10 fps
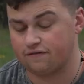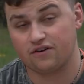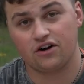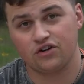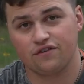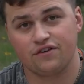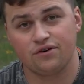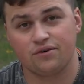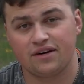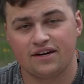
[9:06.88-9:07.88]
For all of
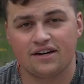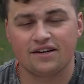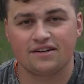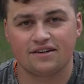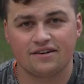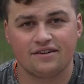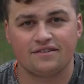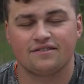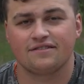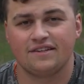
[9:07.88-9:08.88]
you
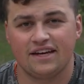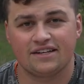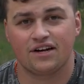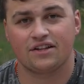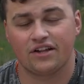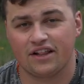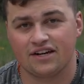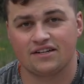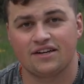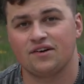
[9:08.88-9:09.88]
geeks out there that
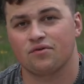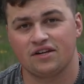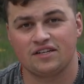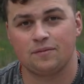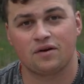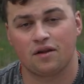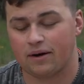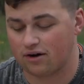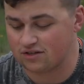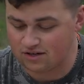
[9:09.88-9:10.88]
like to get really deep into the
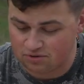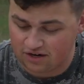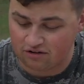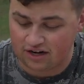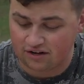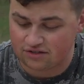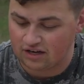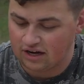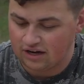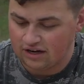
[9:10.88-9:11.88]
power consumption and everything else,
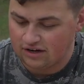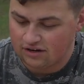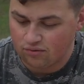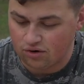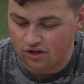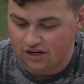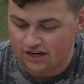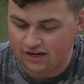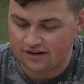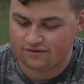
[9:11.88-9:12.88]
we're
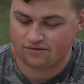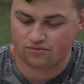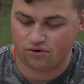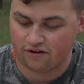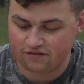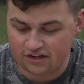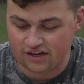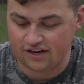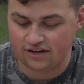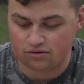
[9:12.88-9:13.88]
looking
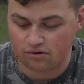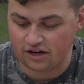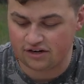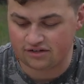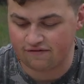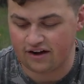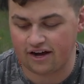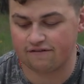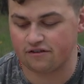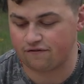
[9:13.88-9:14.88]
roughly
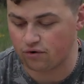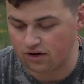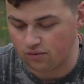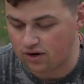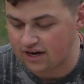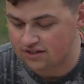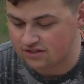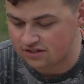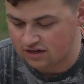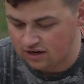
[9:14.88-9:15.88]
25 to 40
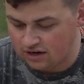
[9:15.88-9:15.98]
watts.